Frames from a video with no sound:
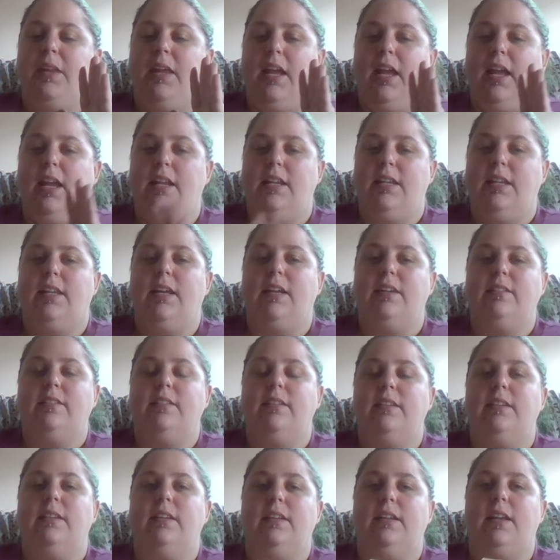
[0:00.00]
It
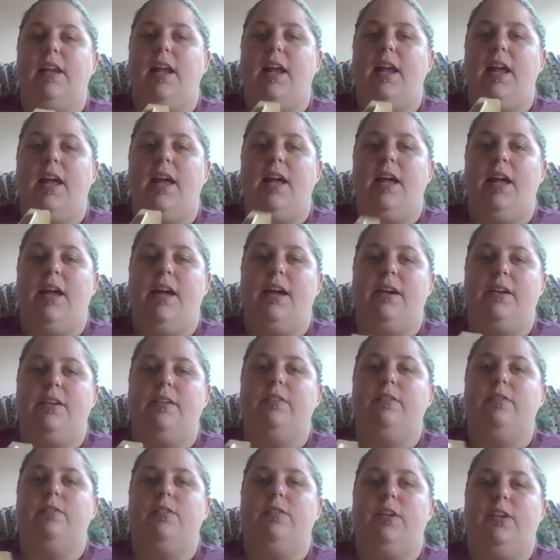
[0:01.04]
doesn't
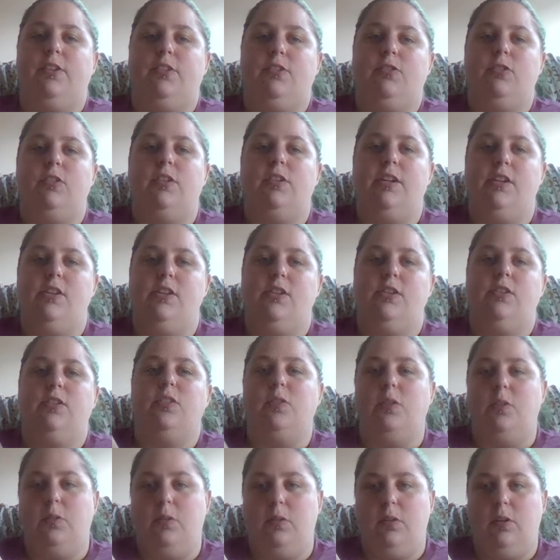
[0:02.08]
have a
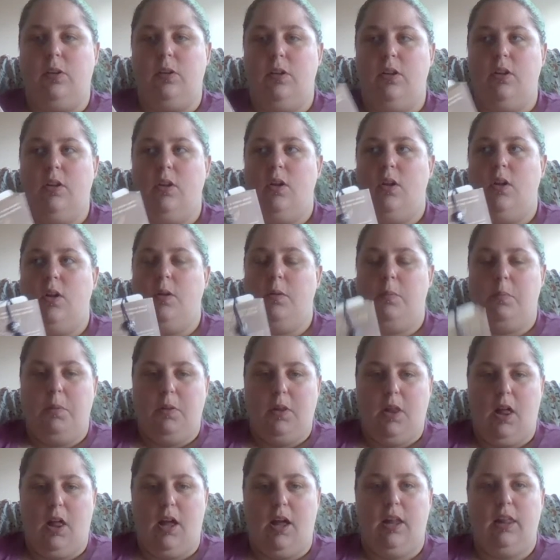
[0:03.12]
traditional
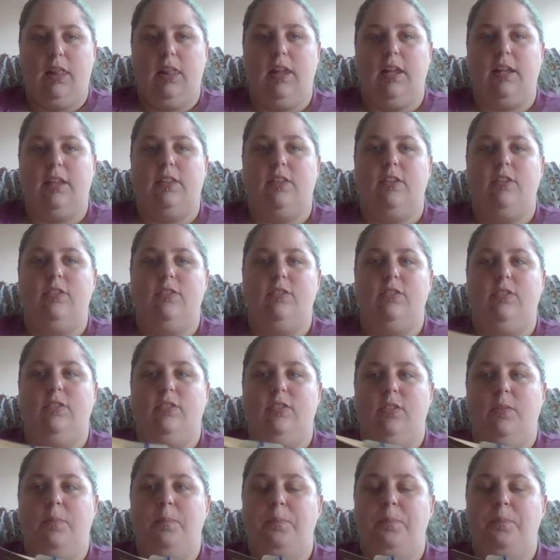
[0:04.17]
plot. Like, there's